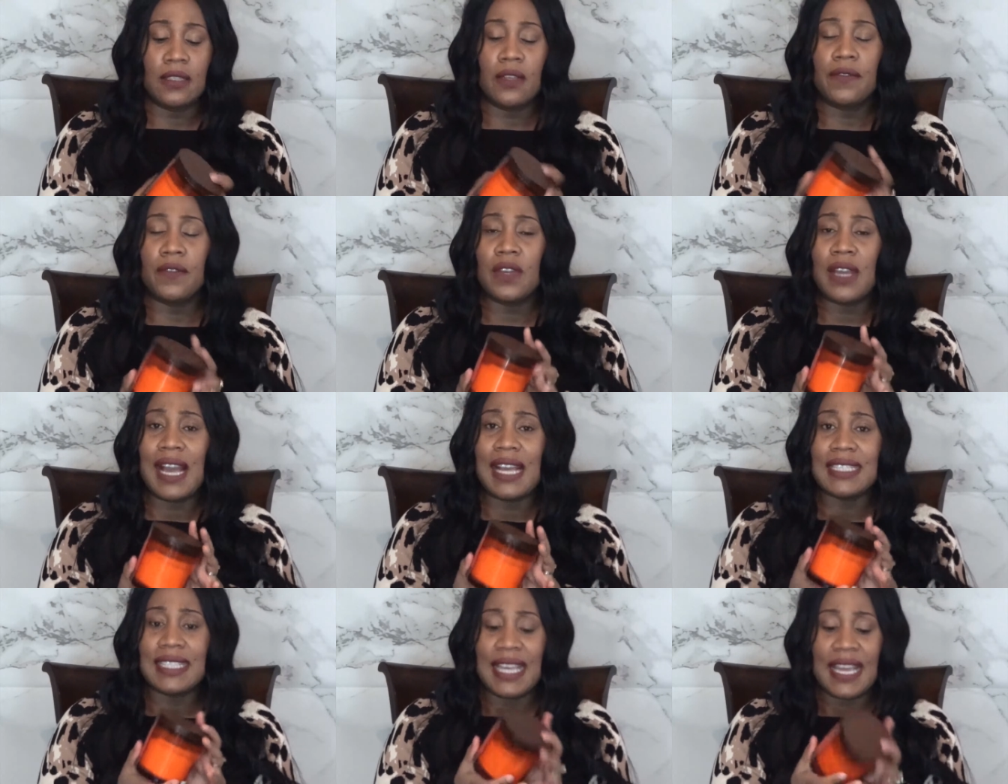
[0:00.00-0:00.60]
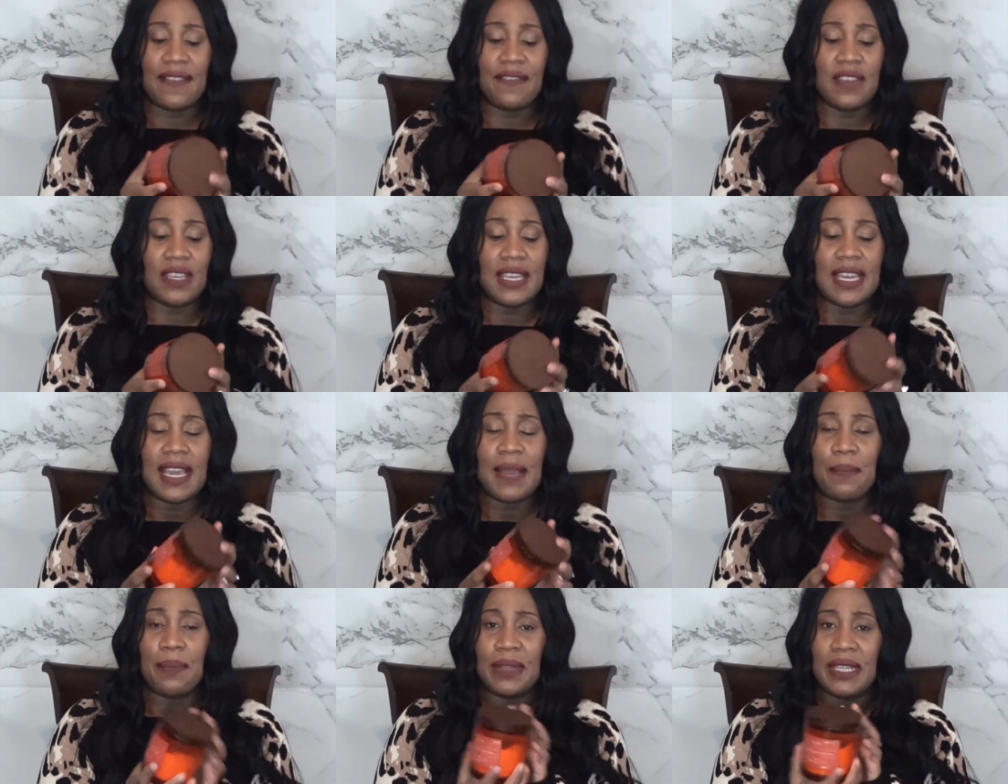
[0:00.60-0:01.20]
So if you guys haven't
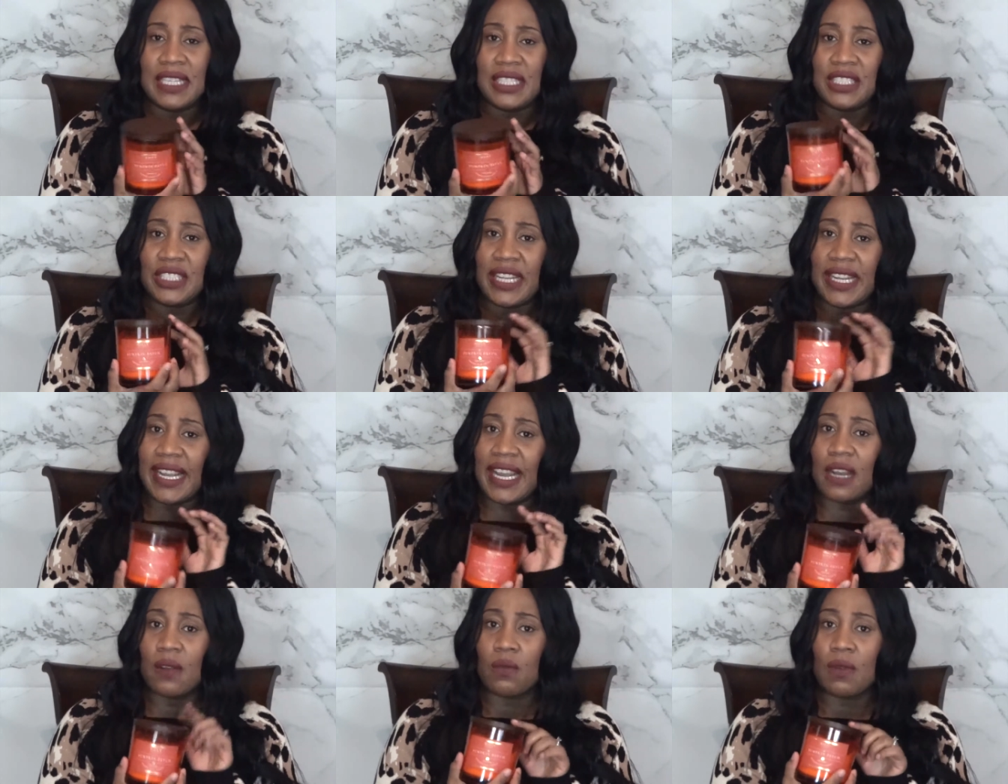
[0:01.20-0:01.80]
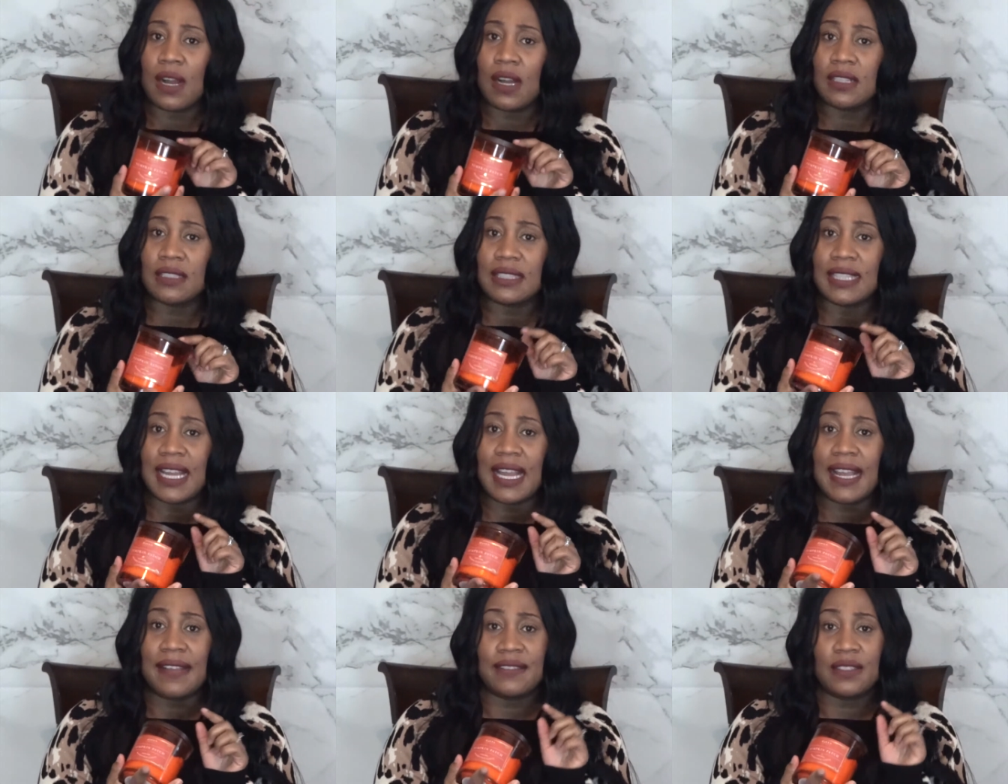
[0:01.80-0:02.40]
yet, please check out Ross.
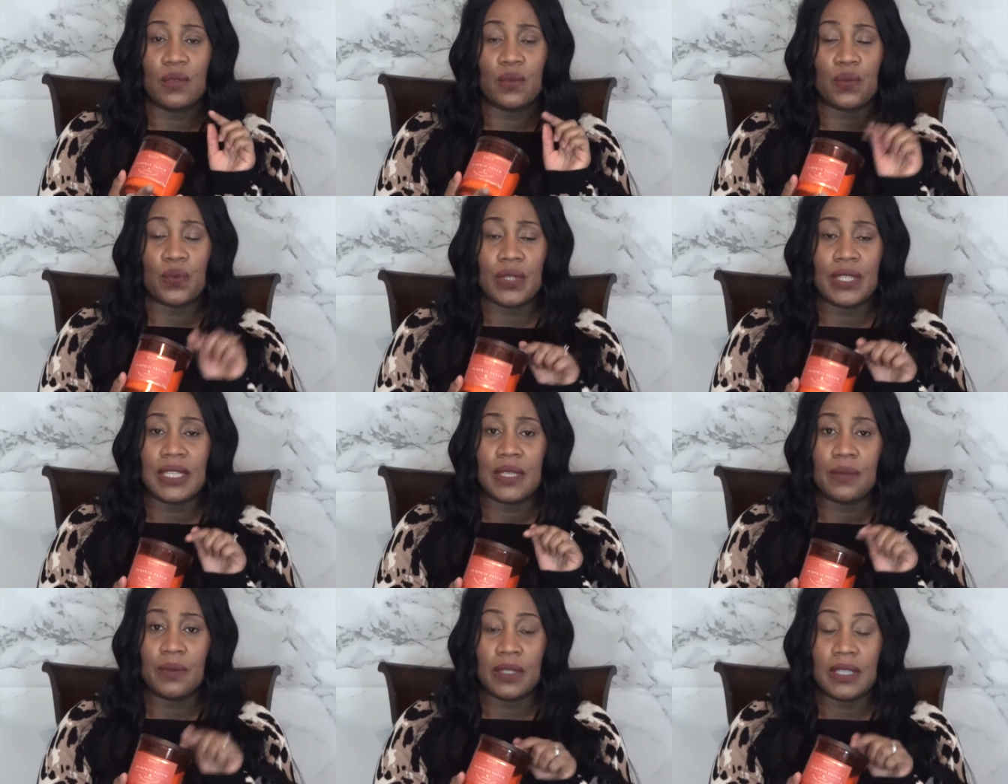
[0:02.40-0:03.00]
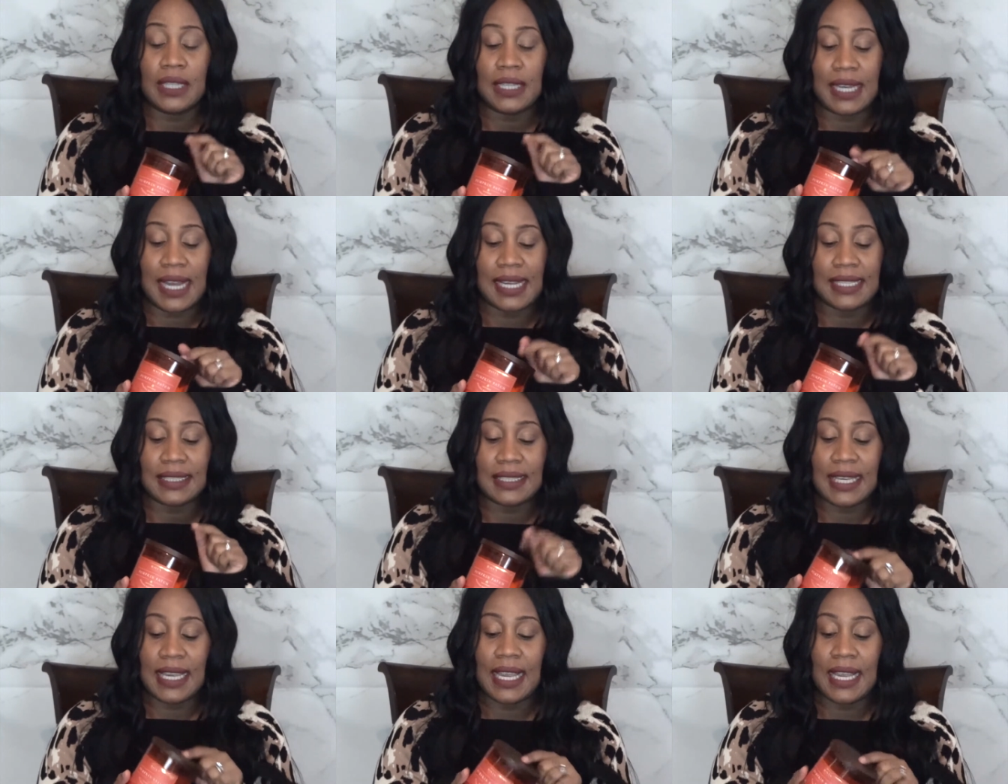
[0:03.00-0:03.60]
They have some really, really
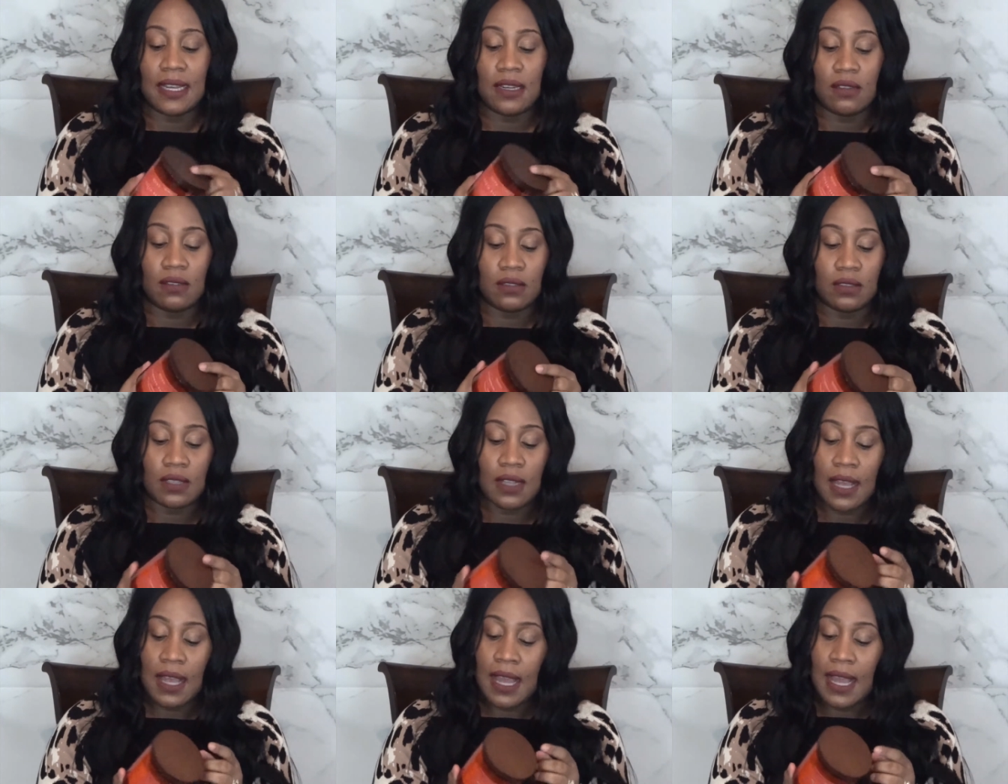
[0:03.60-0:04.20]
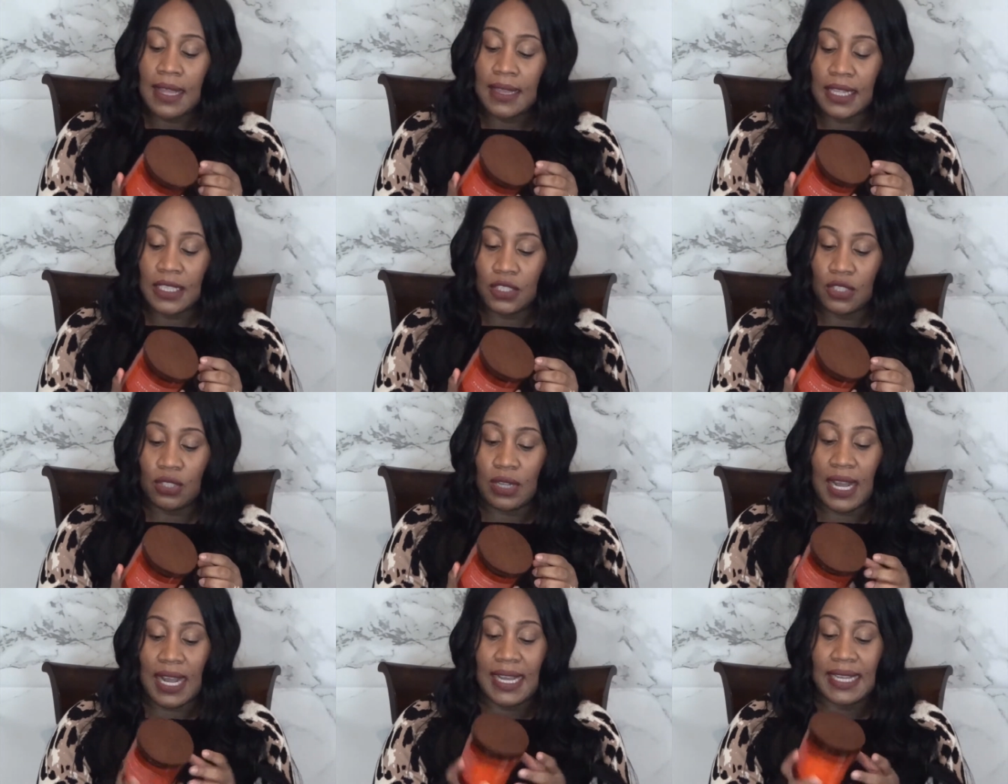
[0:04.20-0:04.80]
nice candles that
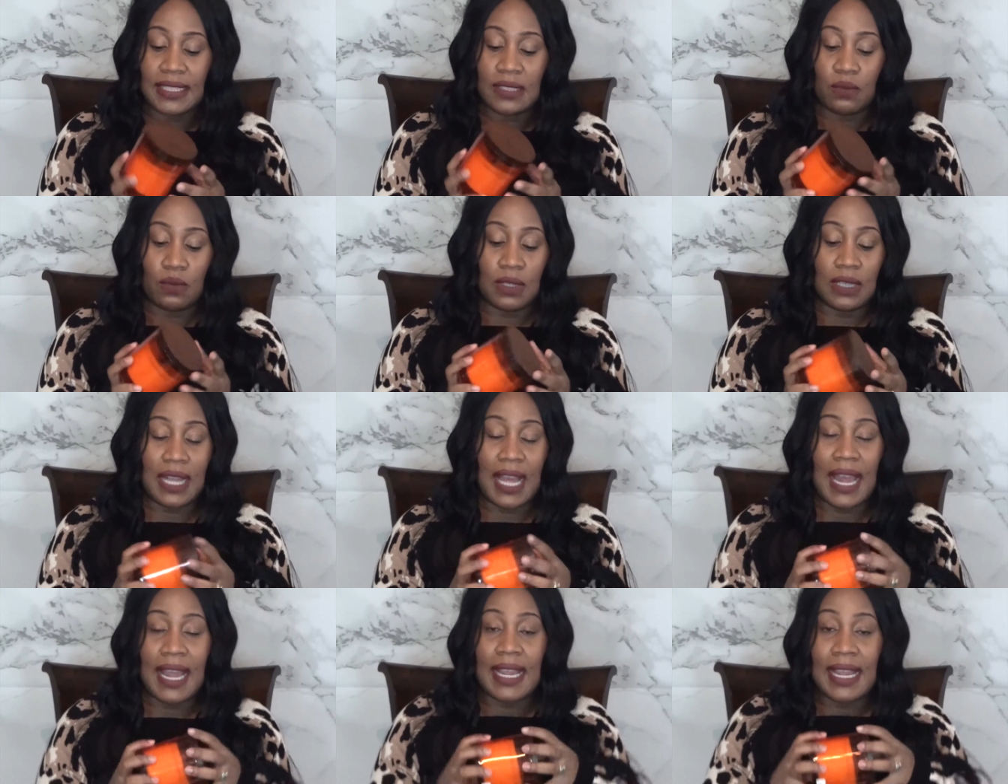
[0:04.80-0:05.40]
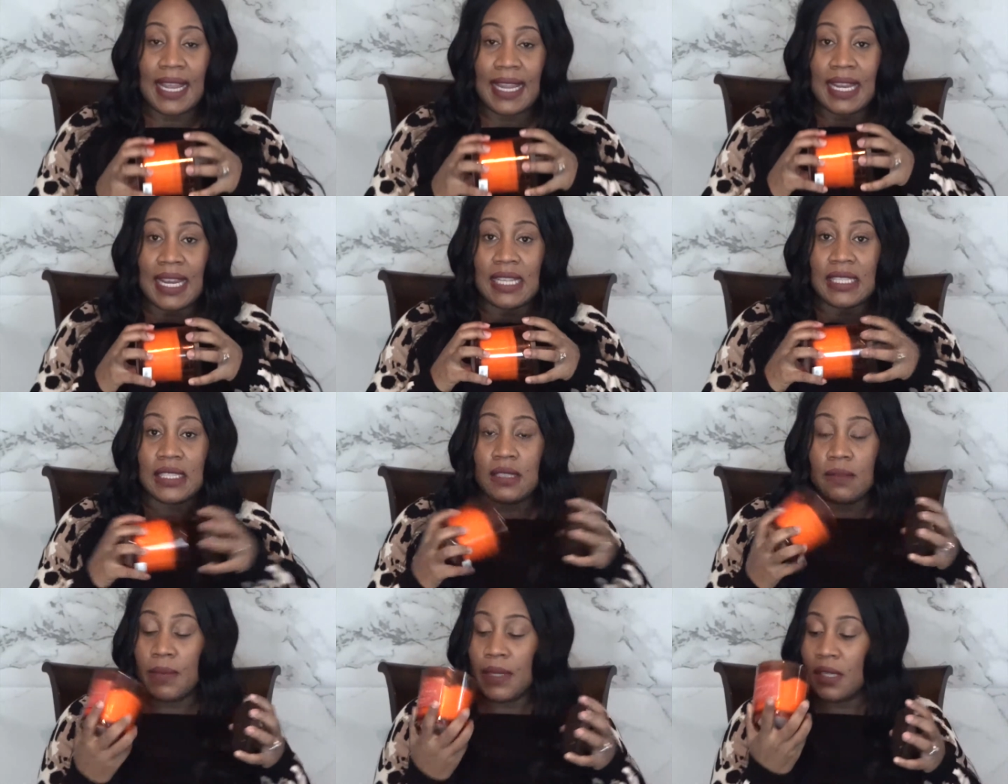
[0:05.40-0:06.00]
you guys will like and
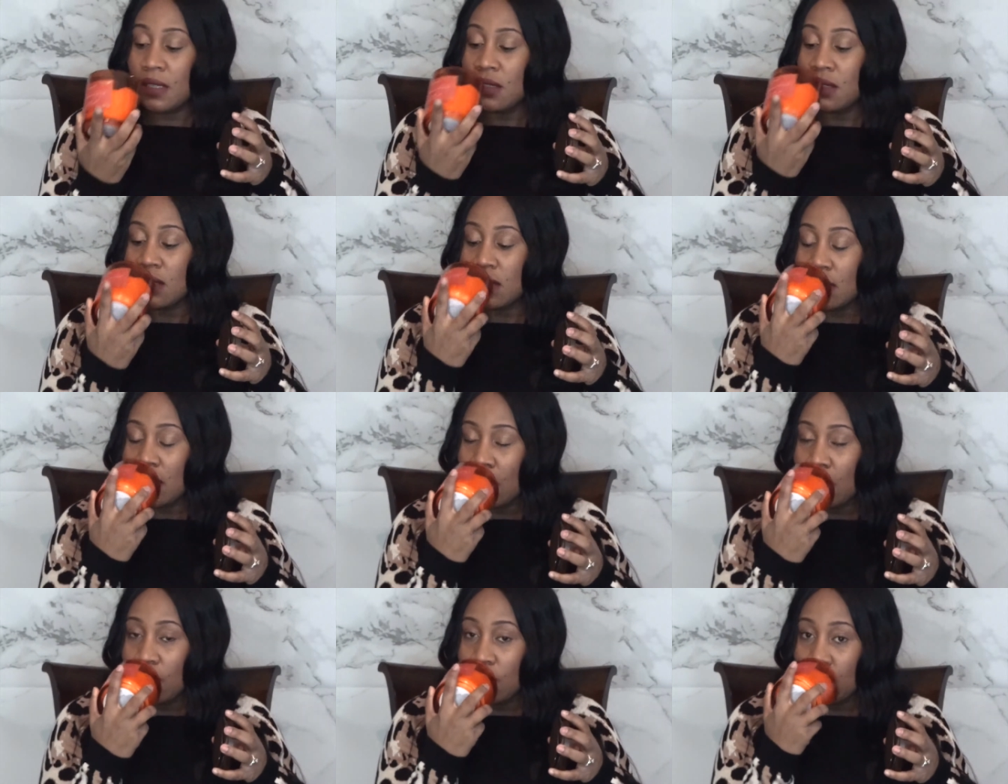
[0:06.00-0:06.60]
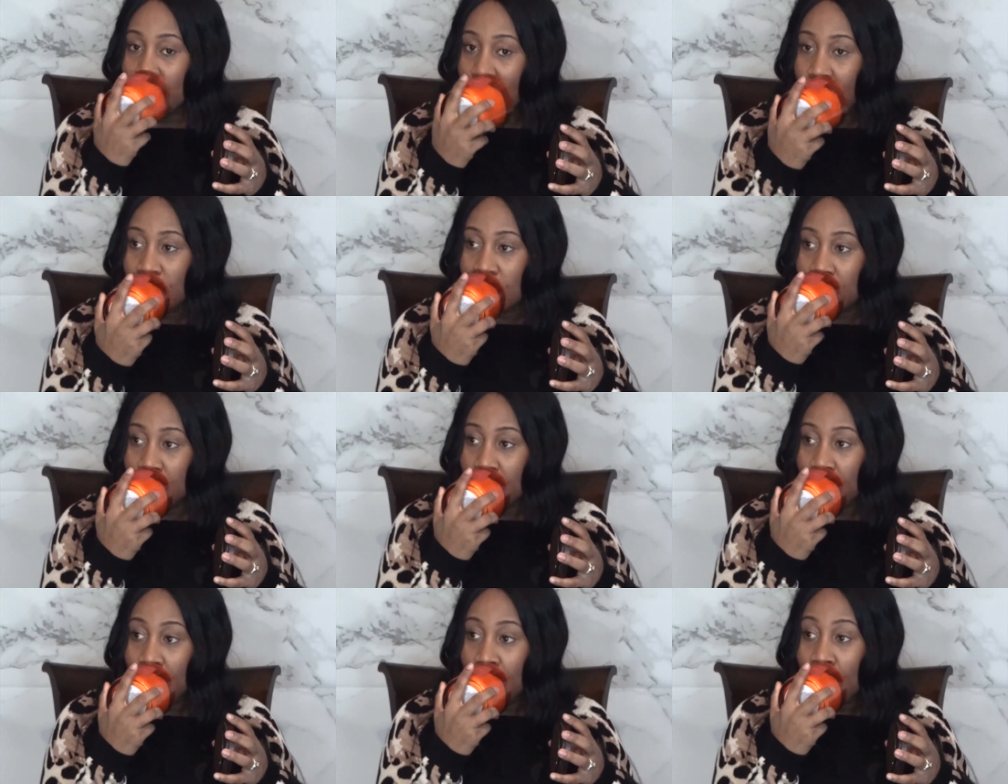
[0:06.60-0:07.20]
it smells so
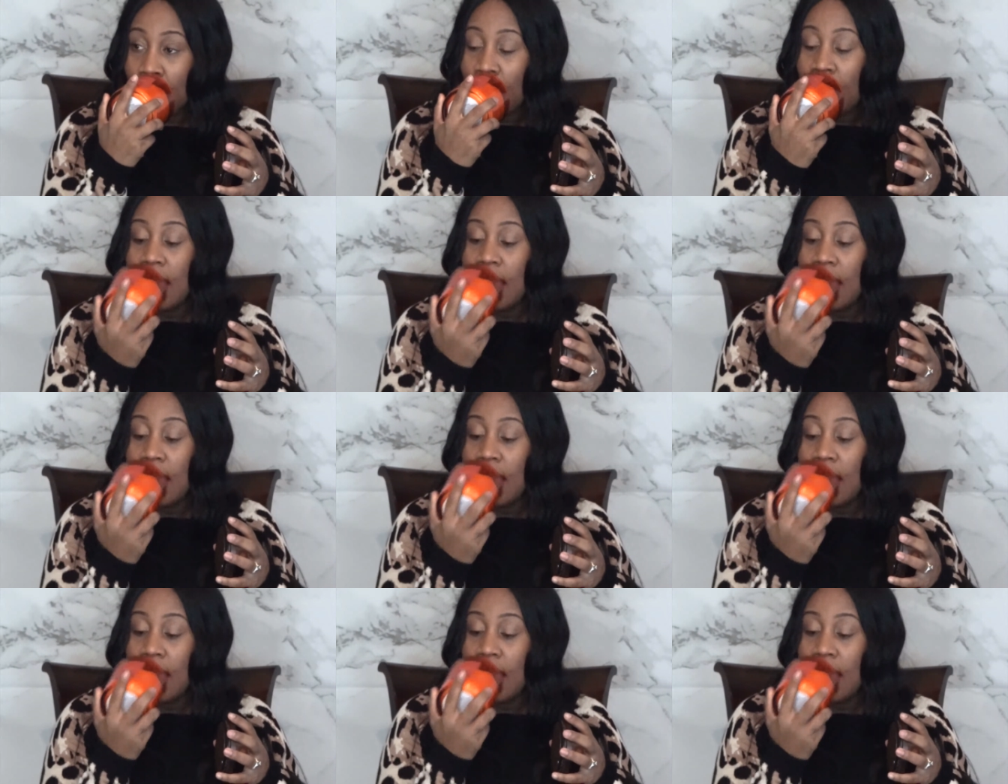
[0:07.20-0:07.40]
good